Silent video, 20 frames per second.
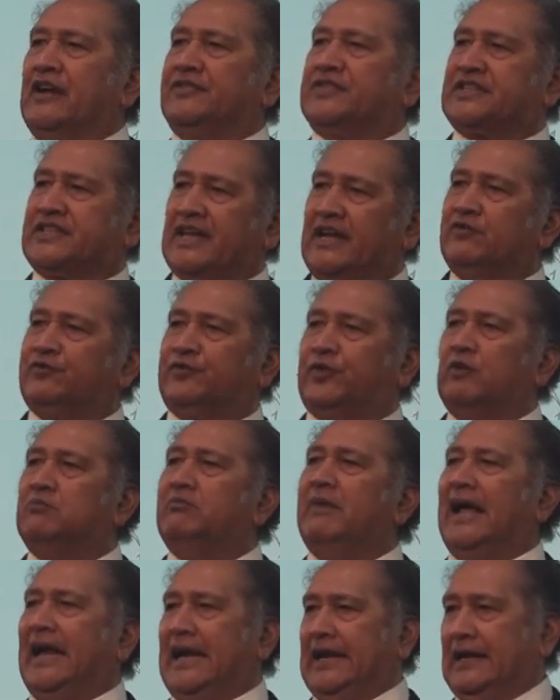of sinful
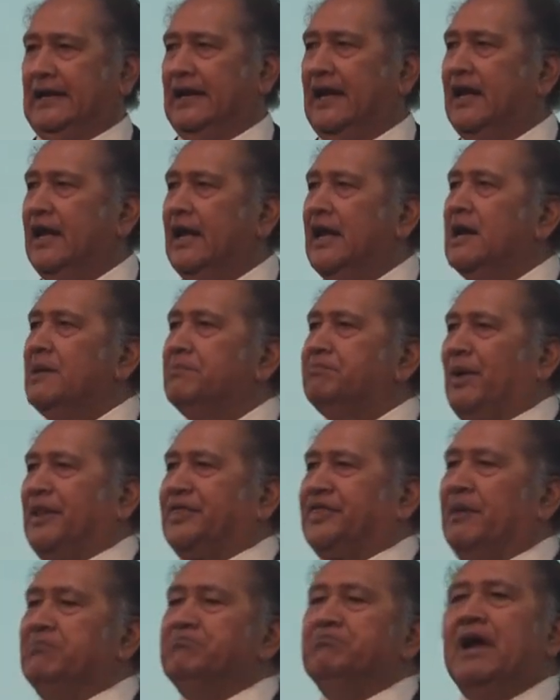men,
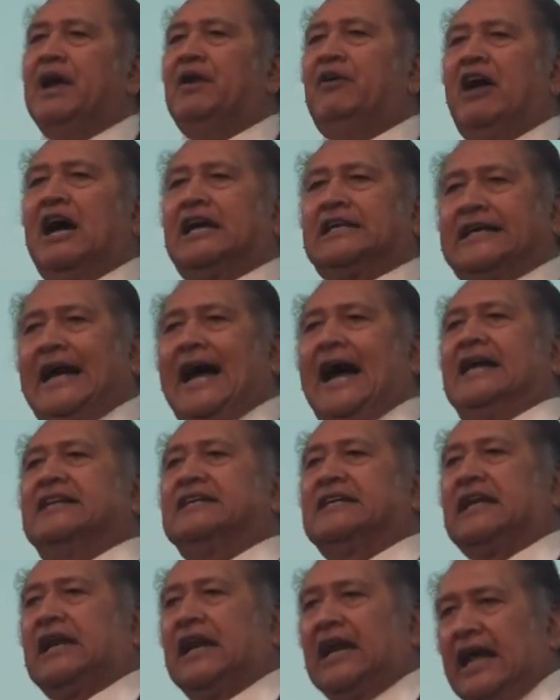but the mirror
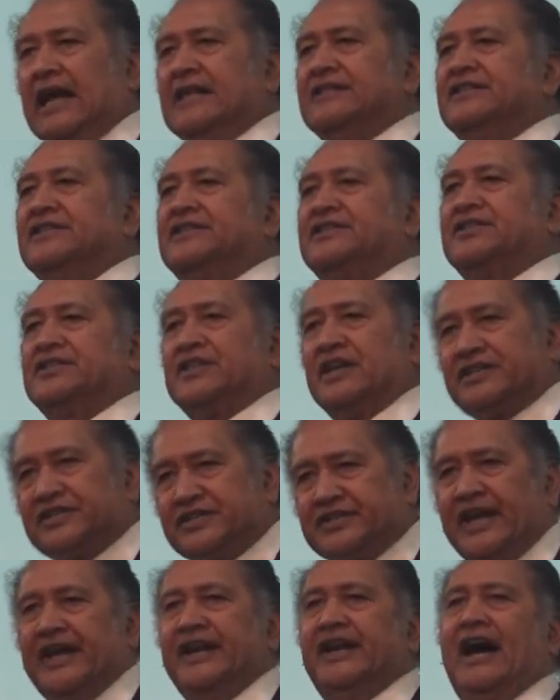can't cleanse the
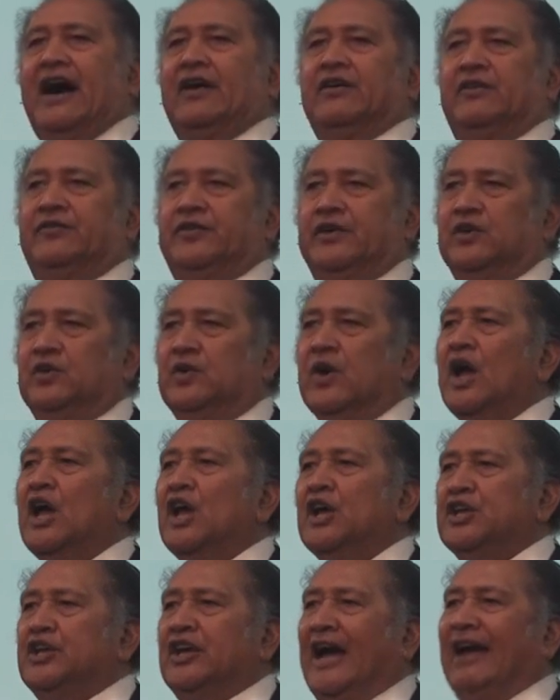sin out of you.
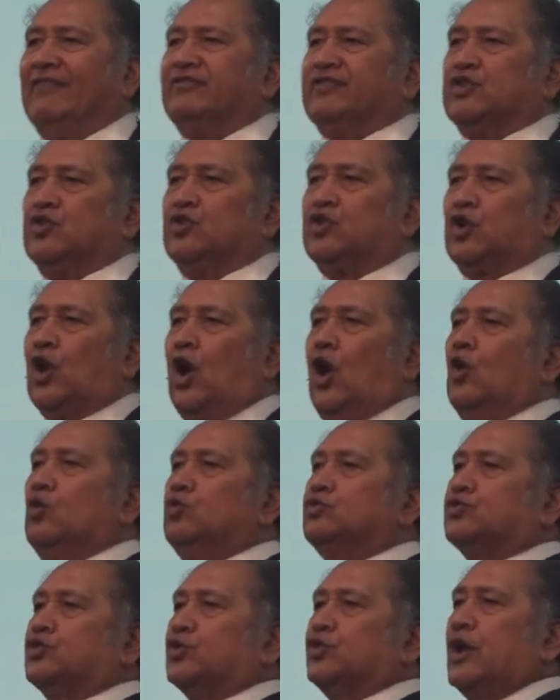You have to
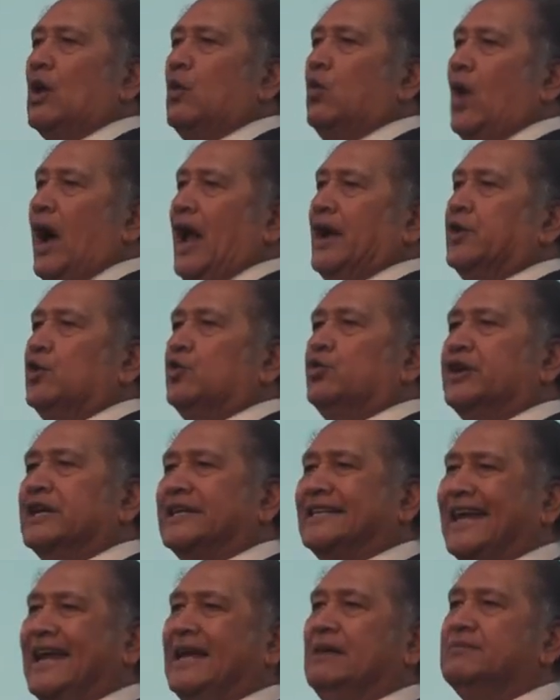go to the one who
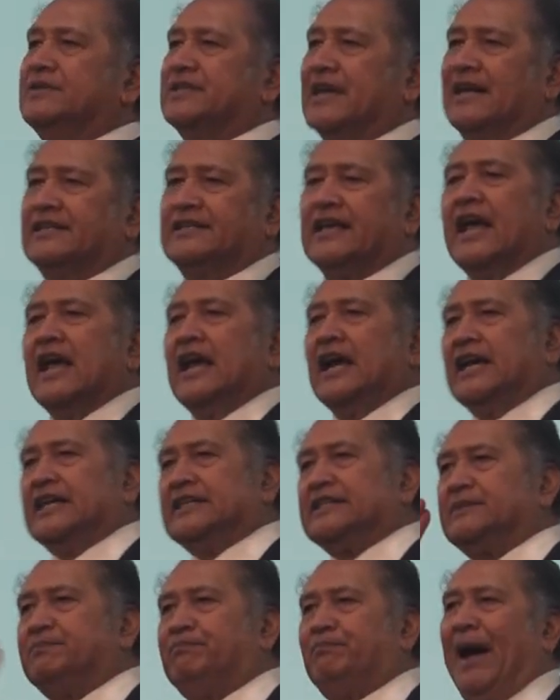redeems us.
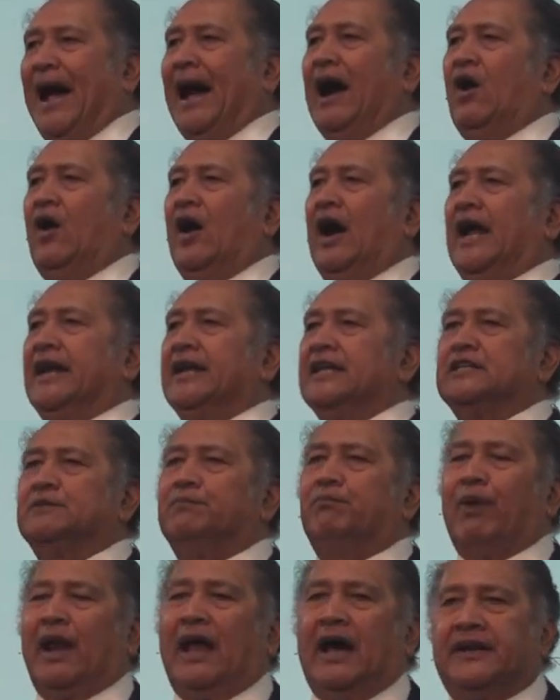His power and his
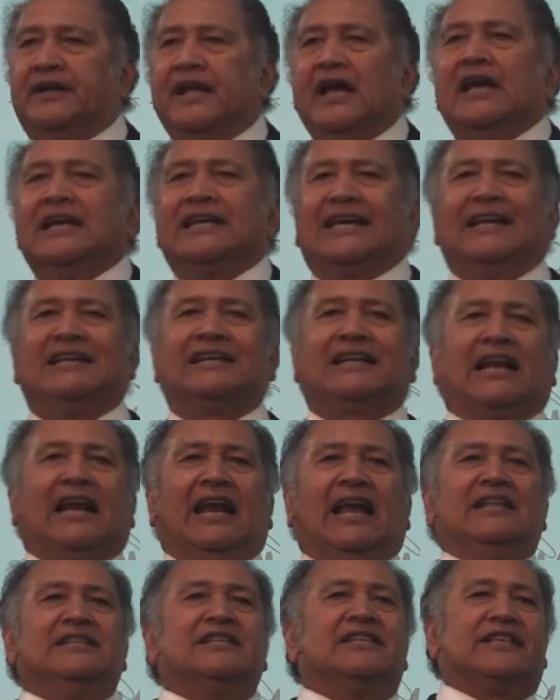blood can
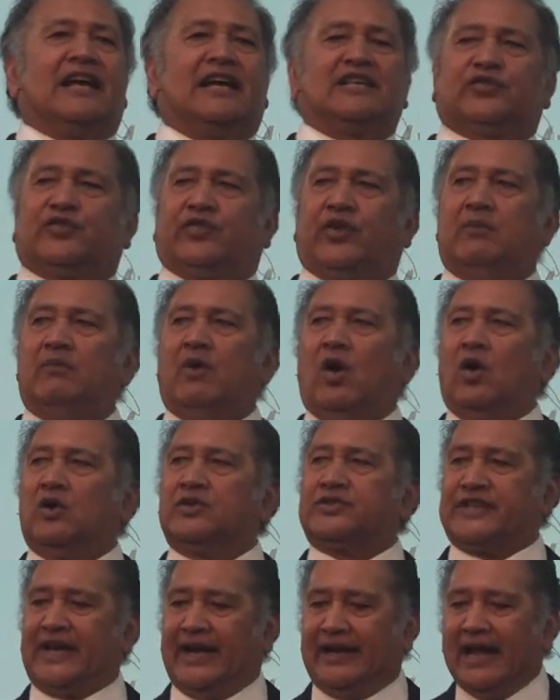cleanse us from all
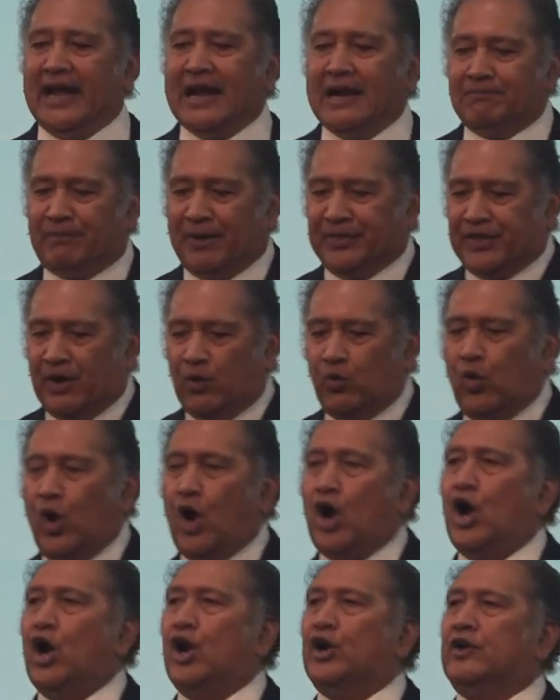sin. But the
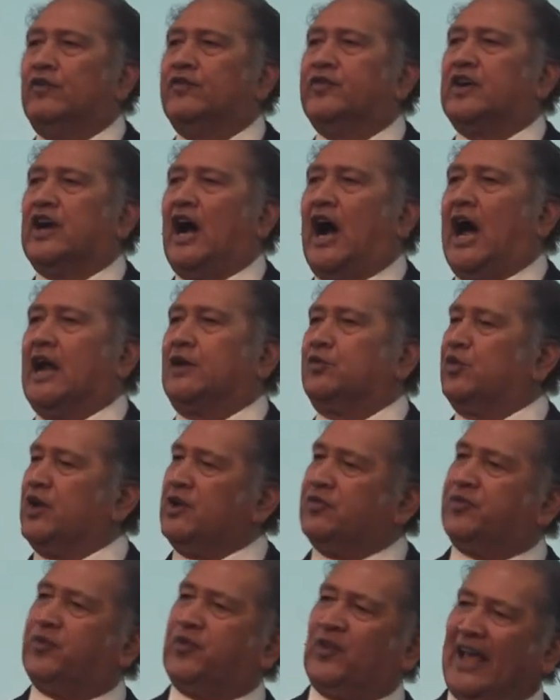word of God
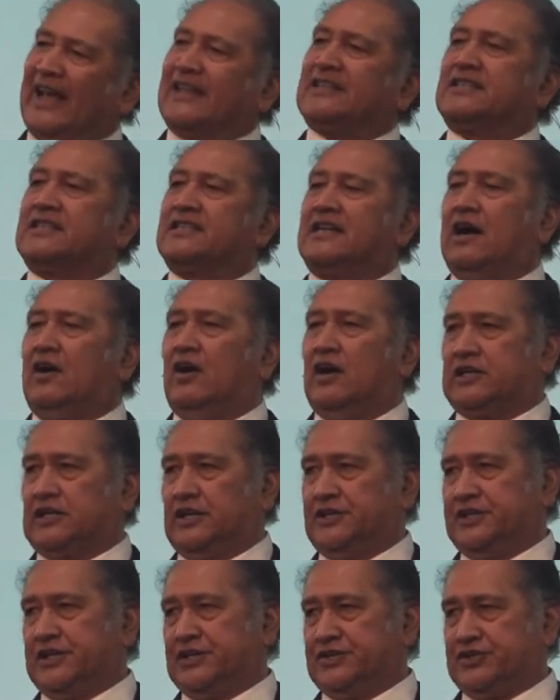reflects our
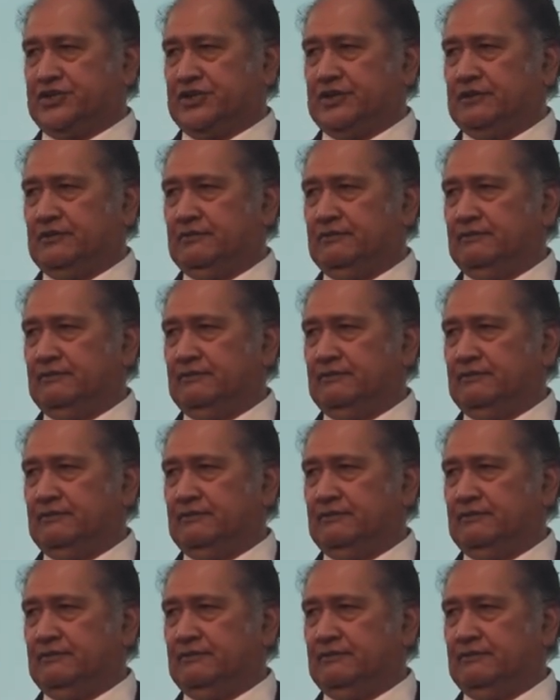condition.